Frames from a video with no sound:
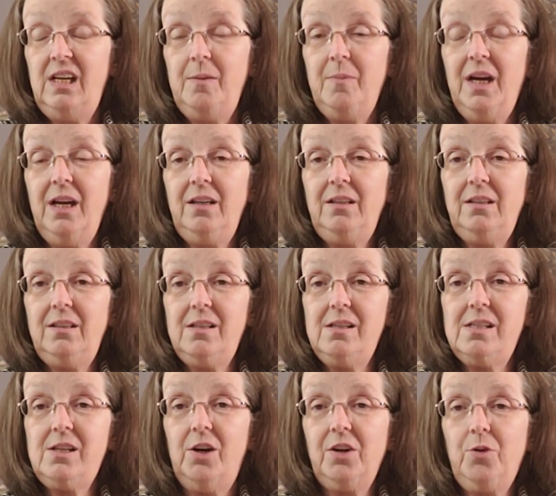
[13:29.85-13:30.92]
My
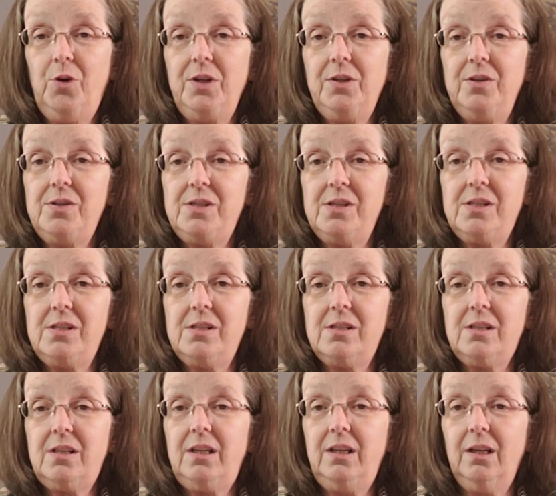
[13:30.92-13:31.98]
sarcoidosis
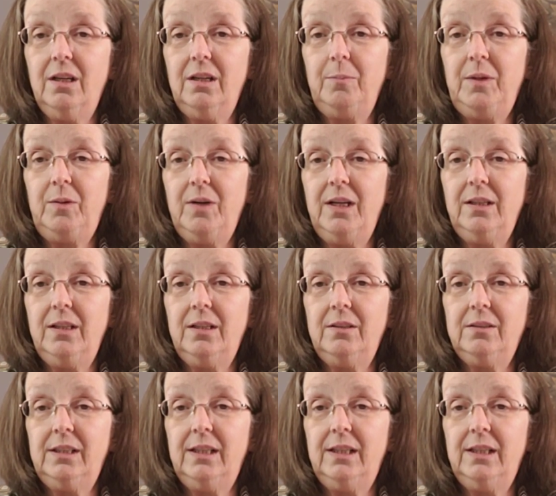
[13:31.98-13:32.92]
is killing me right now,